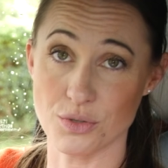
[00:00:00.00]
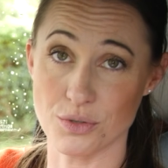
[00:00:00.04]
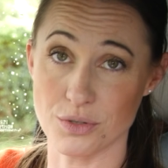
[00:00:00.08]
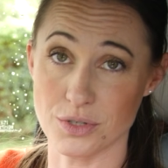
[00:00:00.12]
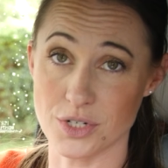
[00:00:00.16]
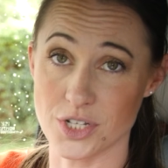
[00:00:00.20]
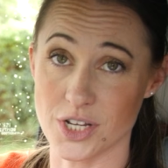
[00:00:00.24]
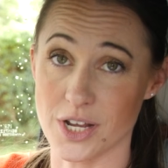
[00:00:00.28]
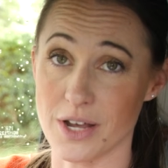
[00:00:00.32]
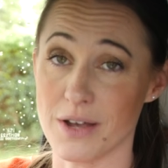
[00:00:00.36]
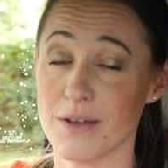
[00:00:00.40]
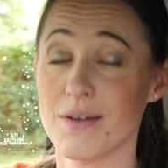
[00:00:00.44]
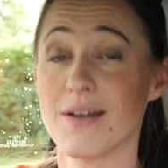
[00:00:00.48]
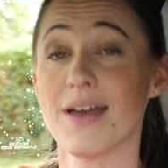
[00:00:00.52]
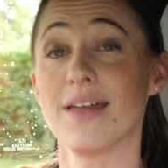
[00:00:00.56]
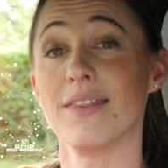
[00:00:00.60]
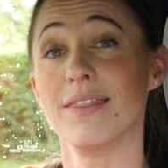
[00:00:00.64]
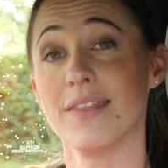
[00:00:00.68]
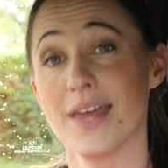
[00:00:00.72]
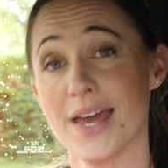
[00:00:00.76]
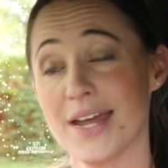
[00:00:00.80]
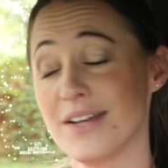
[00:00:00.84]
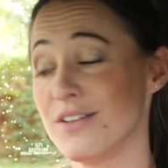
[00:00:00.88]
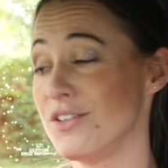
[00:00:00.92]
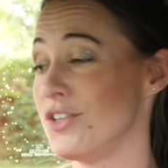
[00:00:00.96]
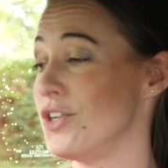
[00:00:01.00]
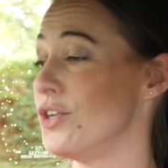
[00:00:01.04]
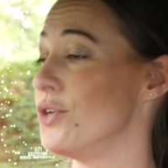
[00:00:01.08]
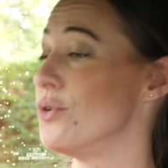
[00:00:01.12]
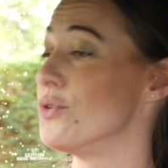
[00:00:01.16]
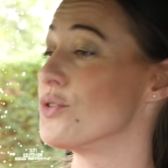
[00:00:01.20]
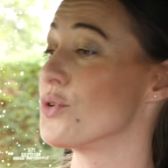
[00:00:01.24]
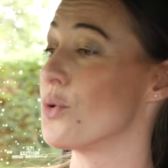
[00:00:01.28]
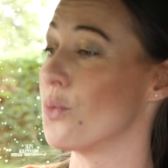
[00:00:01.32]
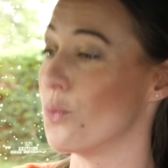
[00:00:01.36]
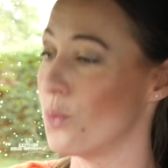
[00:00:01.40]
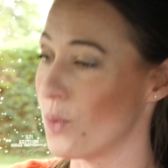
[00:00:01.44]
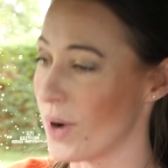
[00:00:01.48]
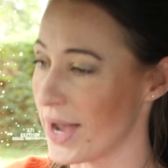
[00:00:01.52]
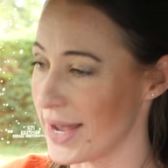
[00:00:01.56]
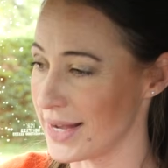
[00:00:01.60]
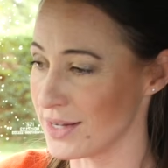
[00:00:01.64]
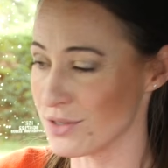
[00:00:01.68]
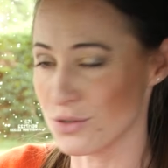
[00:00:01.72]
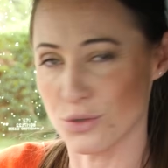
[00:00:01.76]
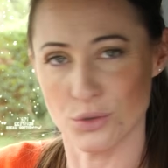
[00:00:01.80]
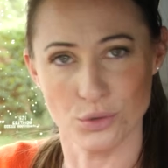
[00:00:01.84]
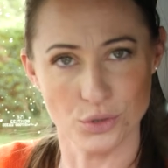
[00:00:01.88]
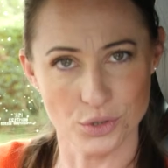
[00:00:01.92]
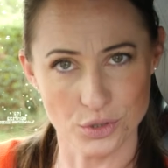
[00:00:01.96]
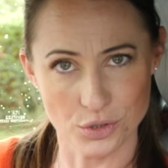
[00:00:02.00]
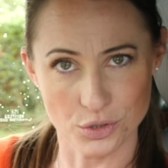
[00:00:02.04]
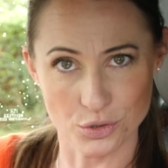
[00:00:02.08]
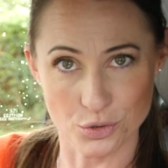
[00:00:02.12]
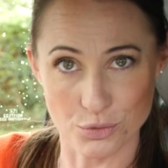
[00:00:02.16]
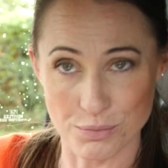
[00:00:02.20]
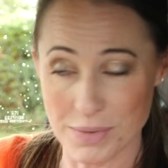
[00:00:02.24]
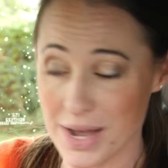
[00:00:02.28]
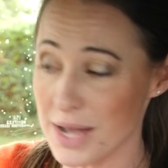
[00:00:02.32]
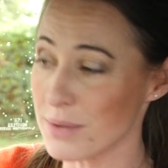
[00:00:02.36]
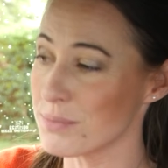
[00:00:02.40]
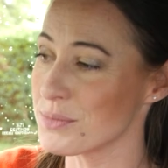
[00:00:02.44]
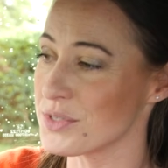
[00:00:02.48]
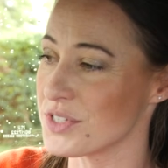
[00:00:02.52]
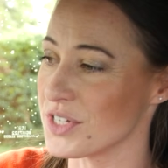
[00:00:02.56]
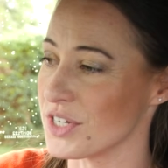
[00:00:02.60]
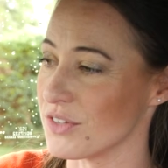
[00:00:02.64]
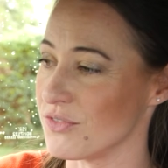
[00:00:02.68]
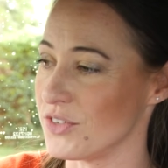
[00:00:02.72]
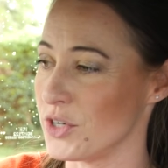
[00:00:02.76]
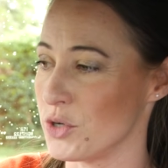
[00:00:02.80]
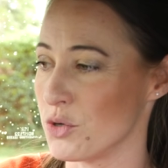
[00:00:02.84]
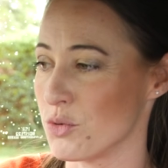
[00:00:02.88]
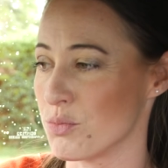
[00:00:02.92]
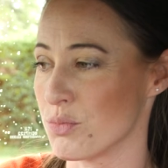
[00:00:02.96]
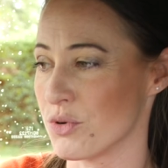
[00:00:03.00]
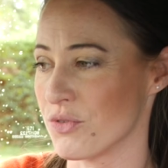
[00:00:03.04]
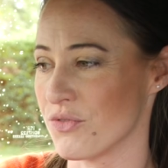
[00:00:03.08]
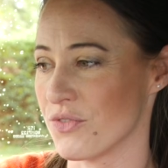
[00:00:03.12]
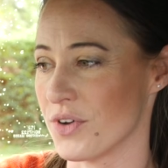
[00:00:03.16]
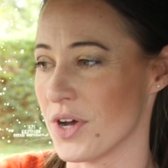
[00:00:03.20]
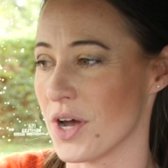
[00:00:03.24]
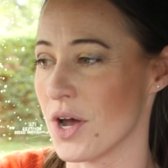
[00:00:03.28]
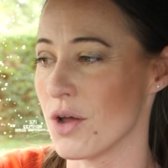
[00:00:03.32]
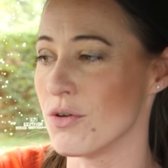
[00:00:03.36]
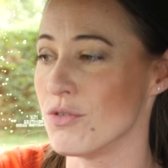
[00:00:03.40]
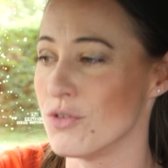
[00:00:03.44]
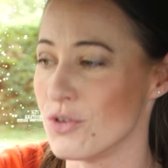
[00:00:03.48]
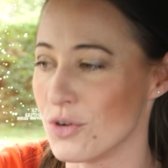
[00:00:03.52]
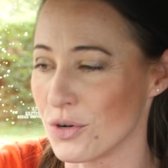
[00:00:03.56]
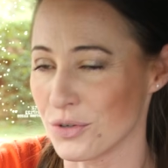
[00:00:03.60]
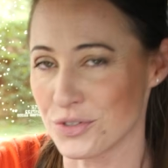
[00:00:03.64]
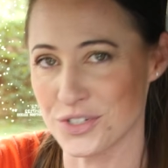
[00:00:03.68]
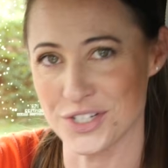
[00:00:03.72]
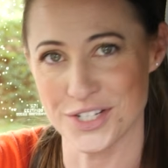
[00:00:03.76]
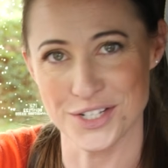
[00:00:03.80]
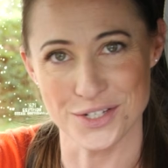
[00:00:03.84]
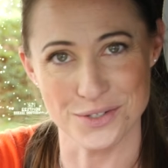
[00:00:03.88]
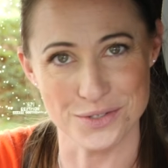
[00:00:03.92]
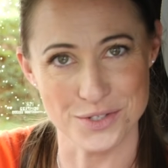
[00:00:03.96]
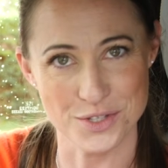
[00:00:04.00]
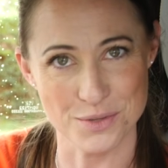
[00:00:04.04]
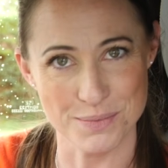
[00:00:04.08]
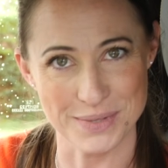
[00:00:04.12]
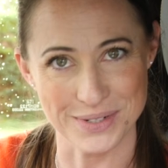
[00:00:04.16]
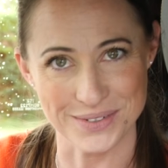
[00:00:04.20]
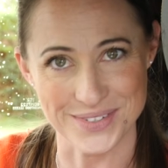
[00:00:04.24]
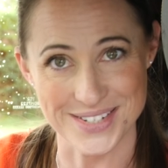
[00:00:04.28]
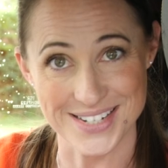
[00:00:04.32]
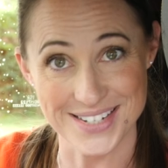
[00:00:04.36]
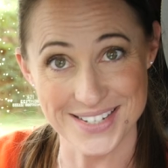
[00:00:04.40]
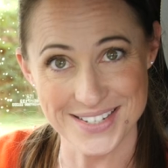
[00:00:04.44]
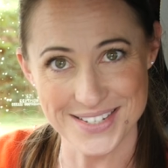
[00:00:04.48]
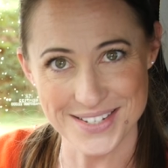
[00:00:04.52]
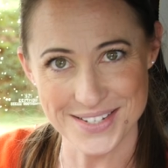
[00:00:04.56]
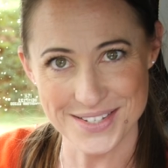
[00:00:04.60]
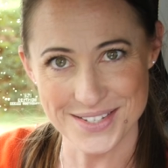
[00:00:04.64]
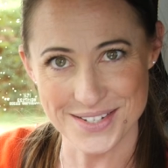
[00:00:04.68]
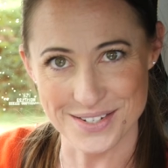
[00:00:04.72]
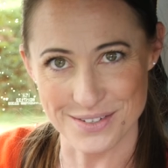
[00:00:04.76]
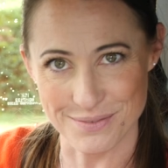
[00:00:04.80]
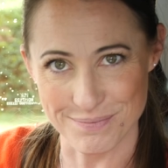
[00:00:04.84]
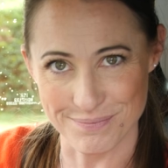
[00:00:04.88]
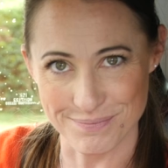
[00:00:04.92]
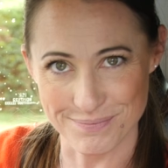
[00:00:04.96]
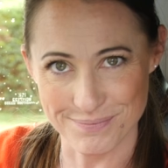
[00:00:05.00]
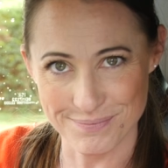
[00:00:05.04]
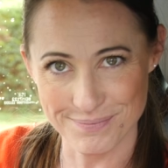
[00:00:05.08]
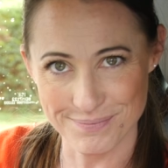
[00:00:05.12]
Auto and then use Waze or Google Maps if you would prefer not to use the built-in system.